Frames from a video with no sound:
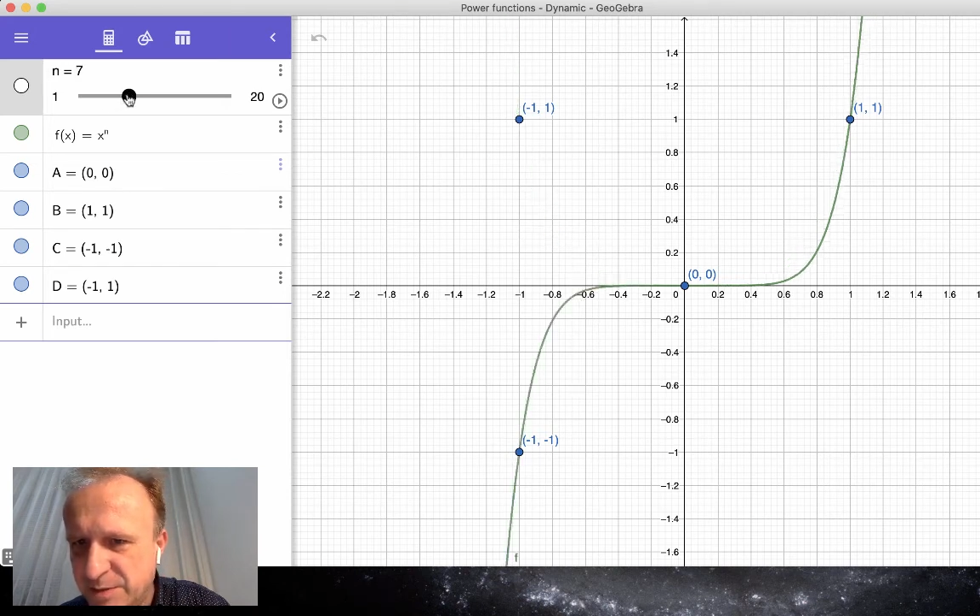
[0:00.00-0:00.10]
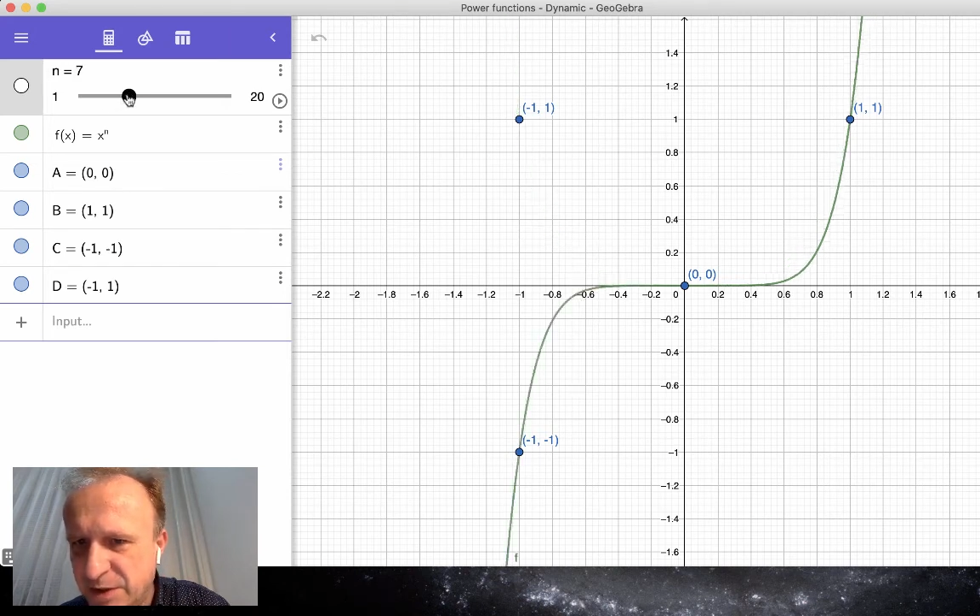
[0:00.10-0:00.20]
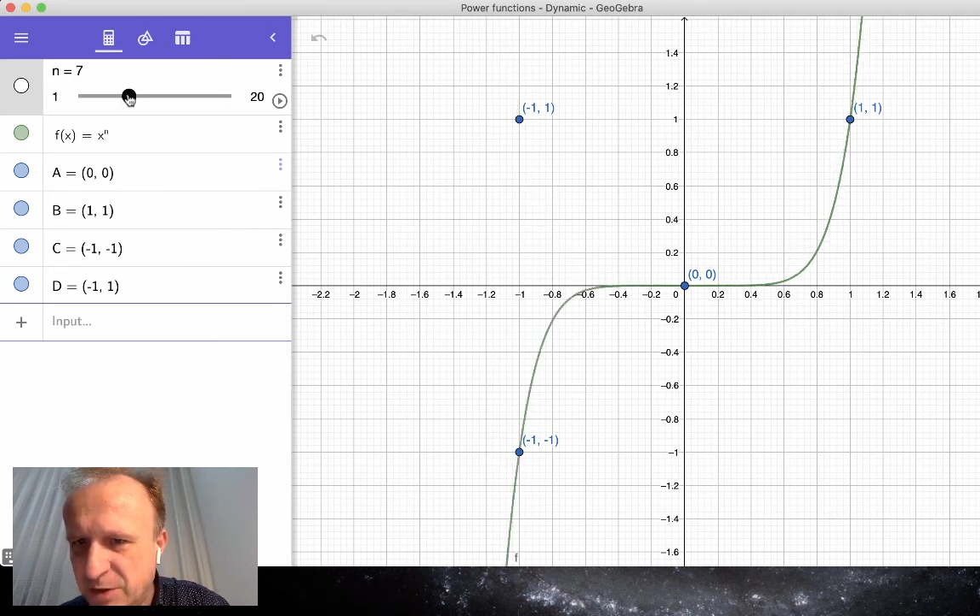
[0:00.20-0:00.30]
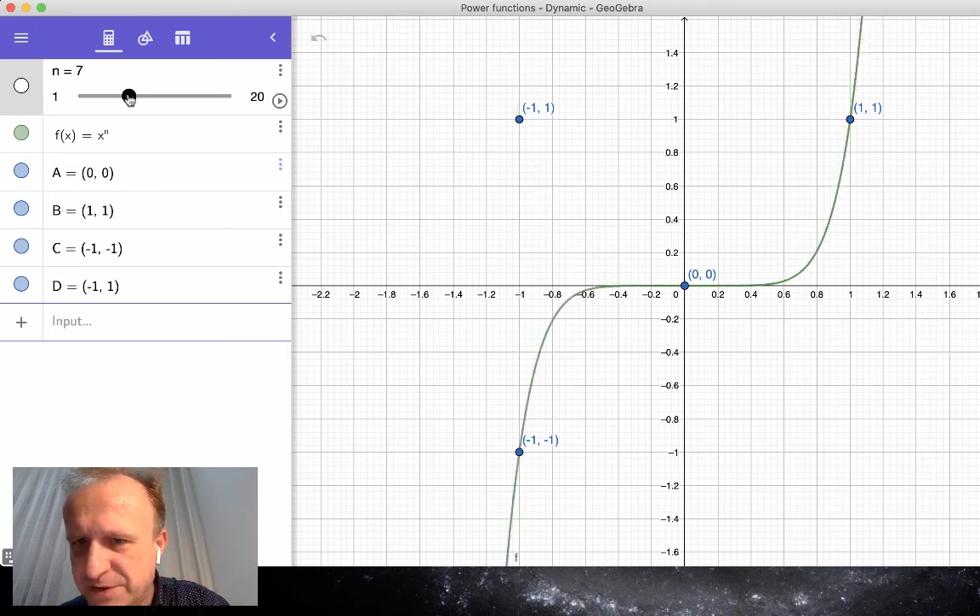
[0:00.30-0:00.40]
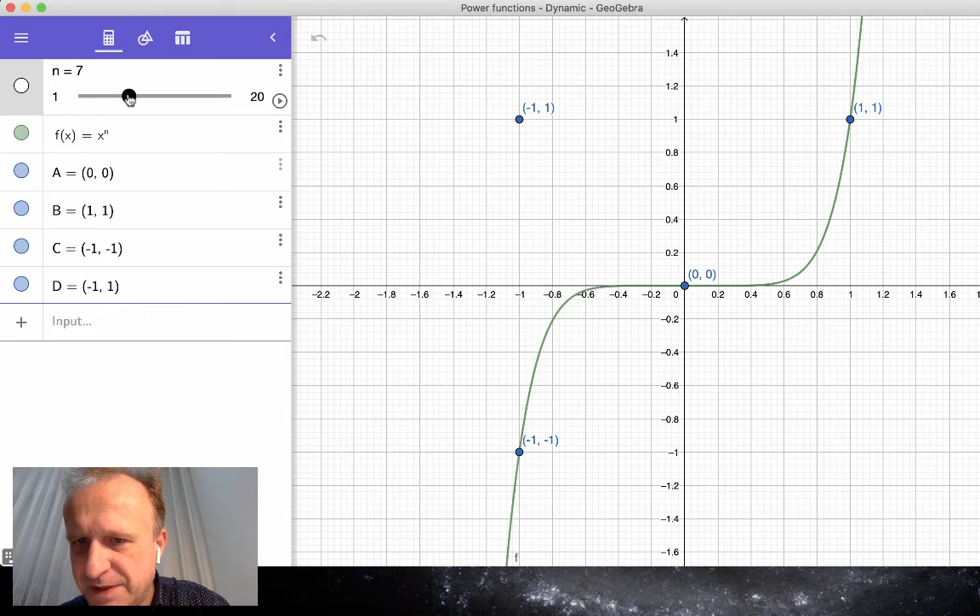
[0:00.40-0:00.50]

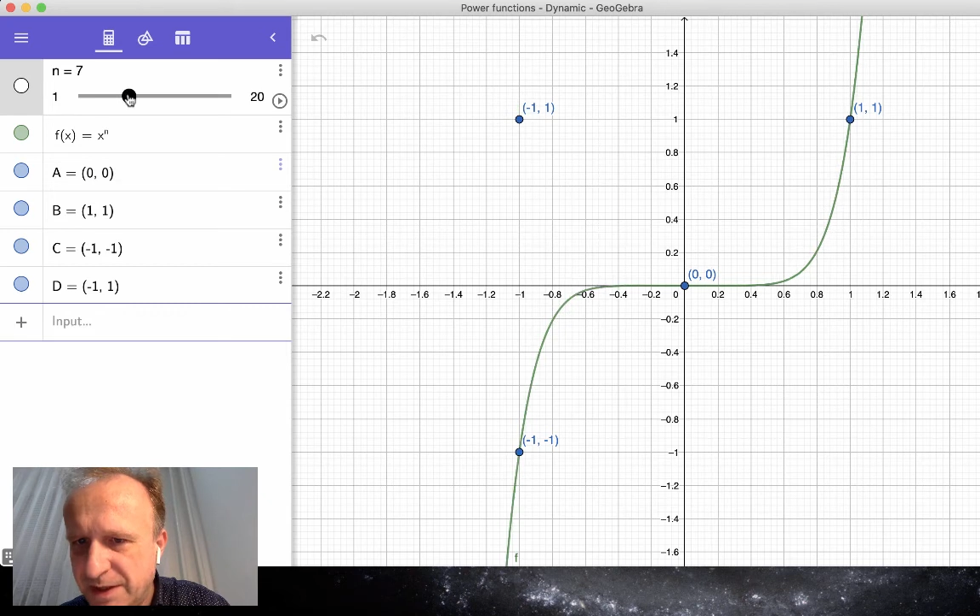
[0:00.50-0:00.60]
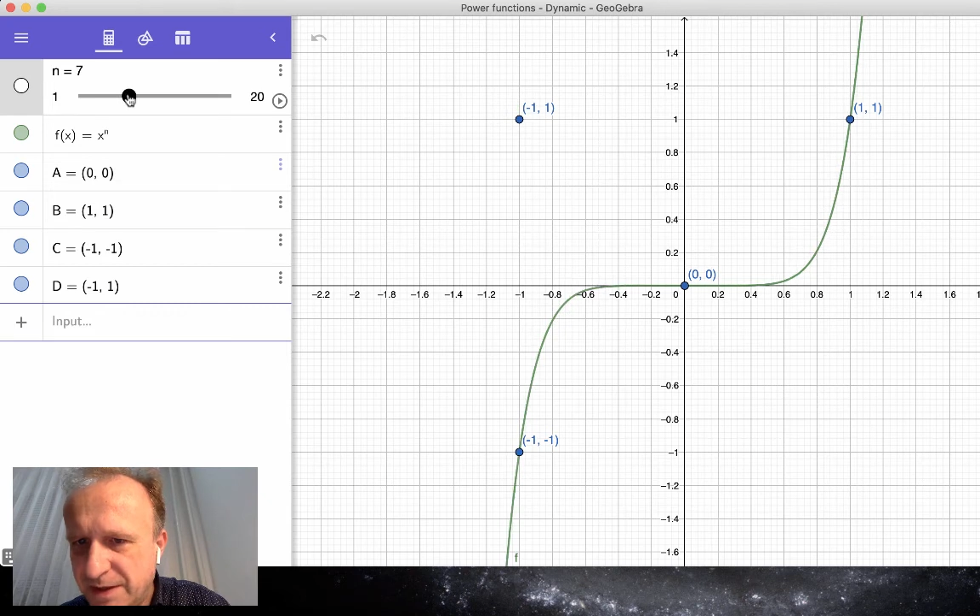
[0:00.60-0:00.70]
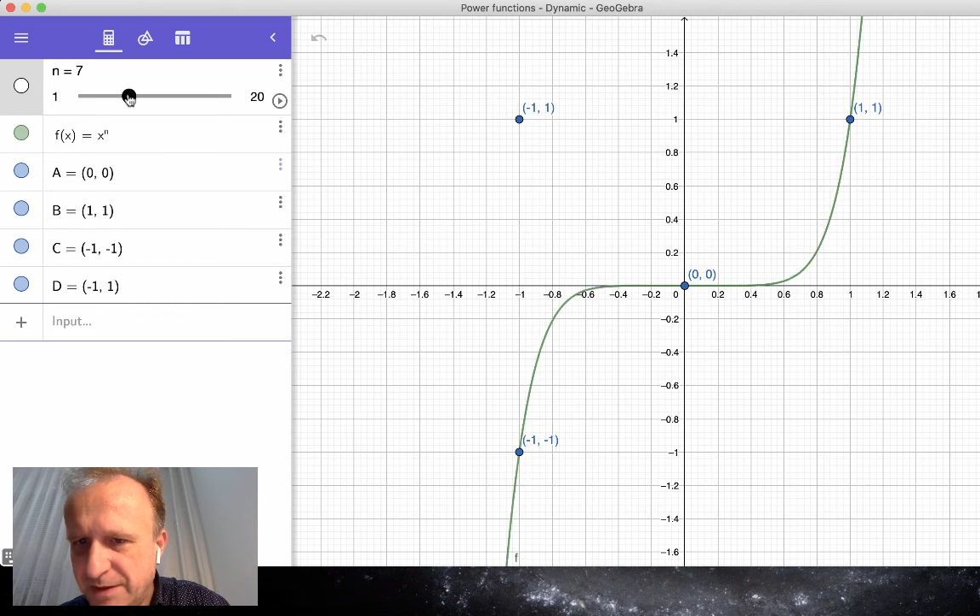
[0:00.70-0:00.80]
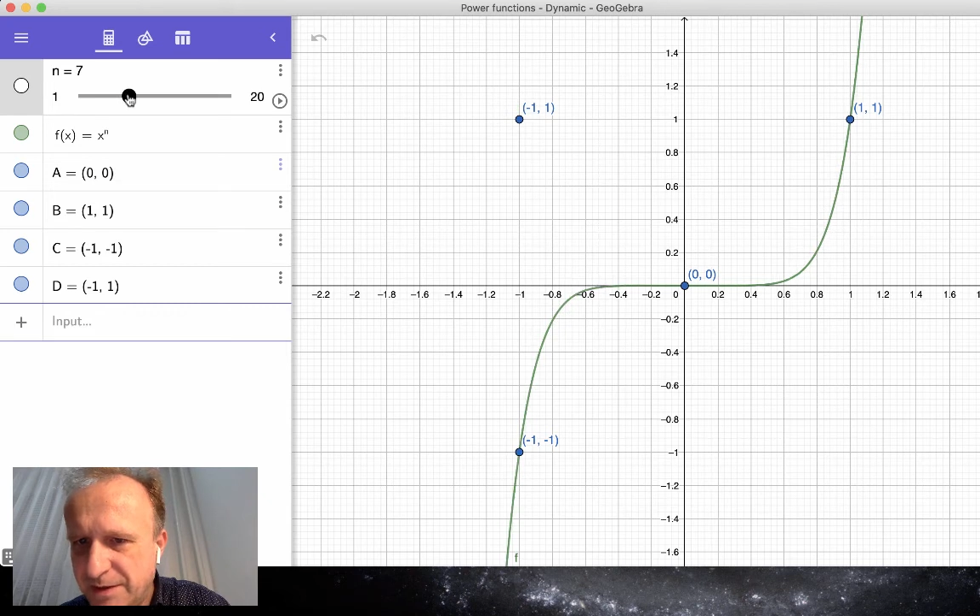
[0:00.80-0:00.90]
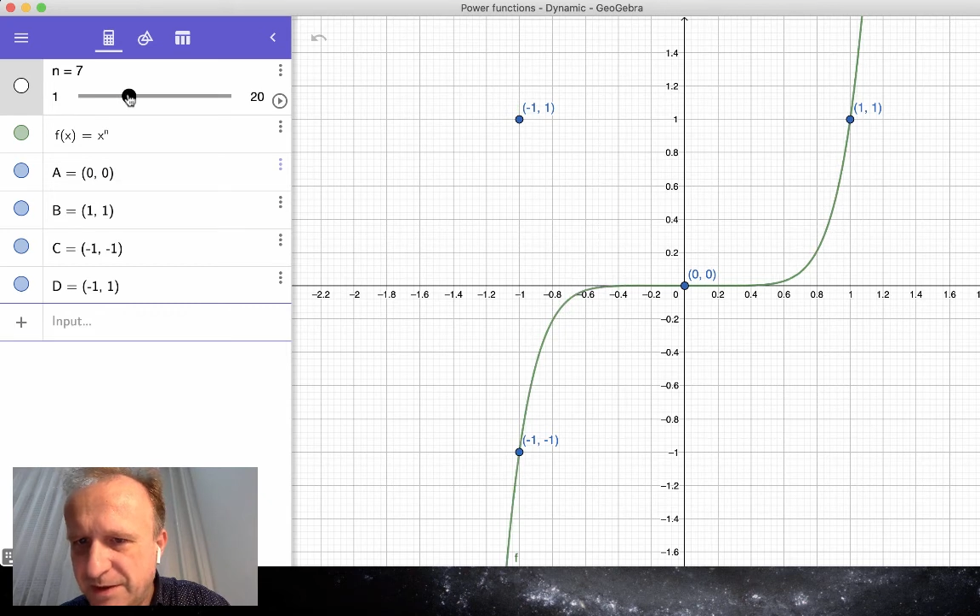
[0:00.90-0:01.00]
because
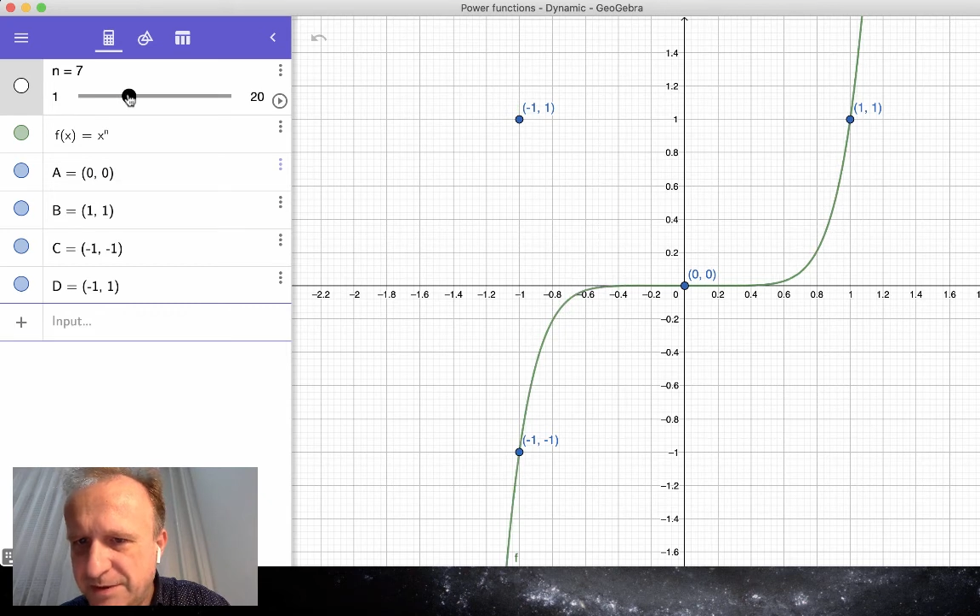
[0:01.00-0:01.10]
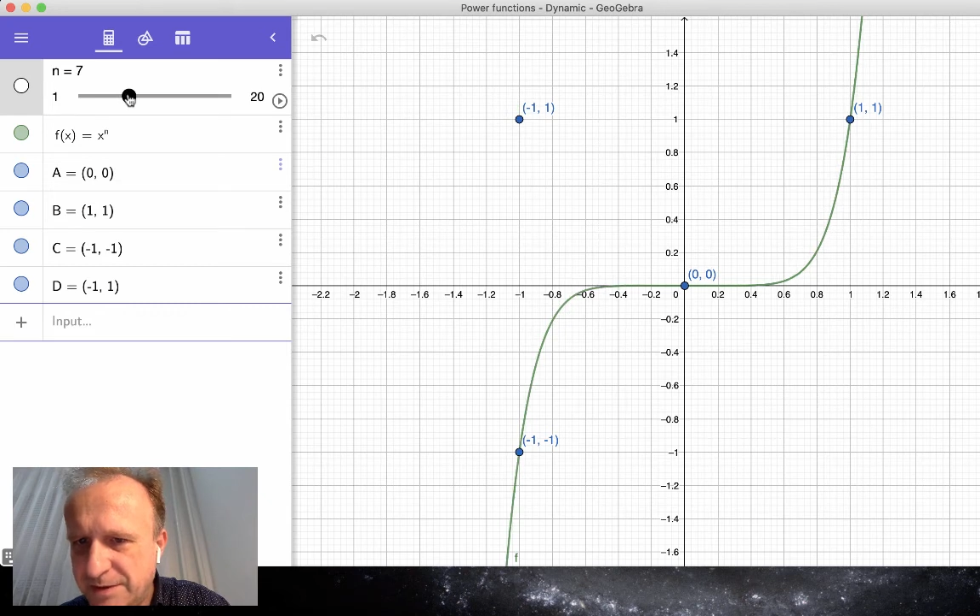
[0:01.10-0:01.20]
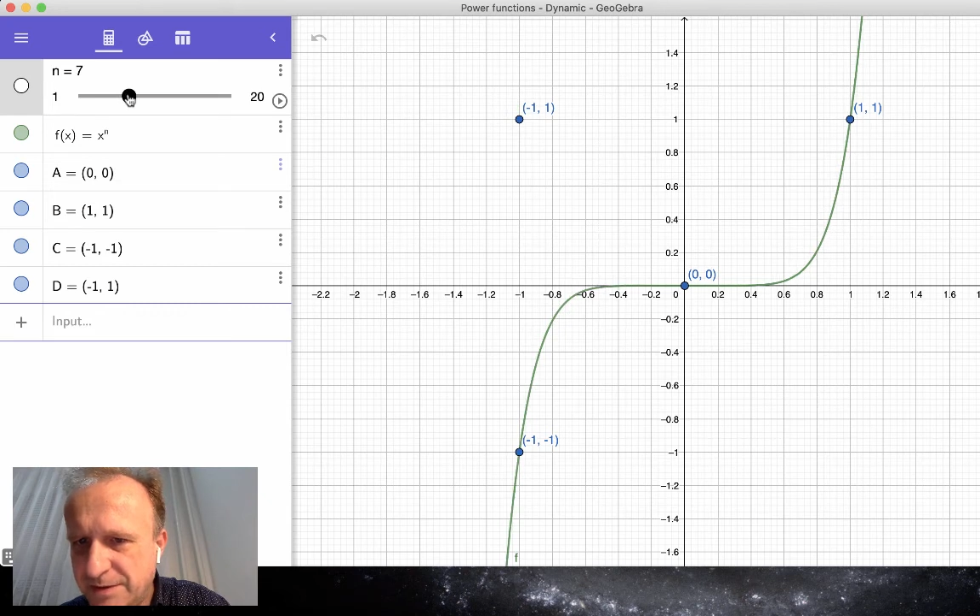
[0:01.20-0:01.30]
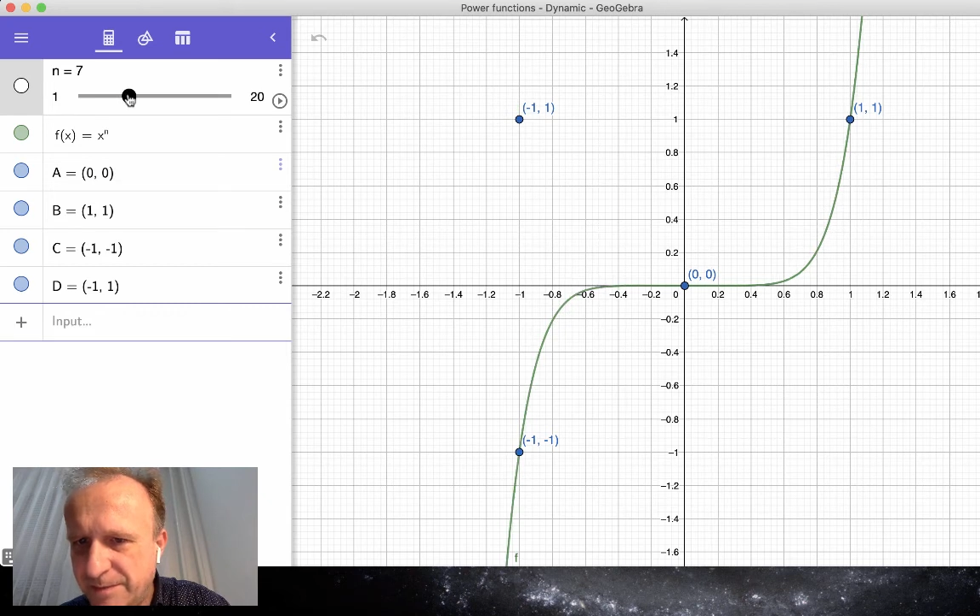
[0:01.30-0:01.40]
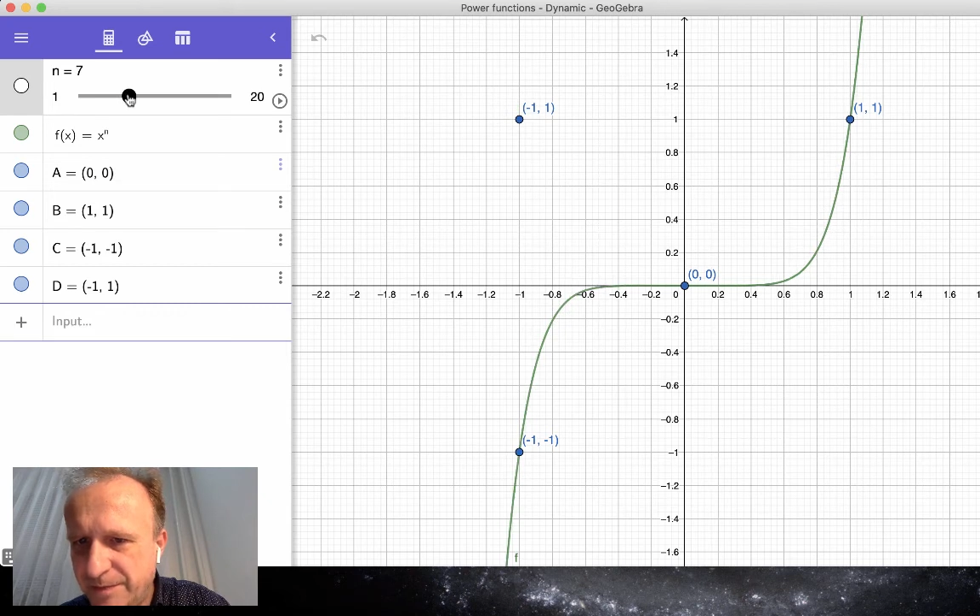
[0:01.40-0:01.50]
it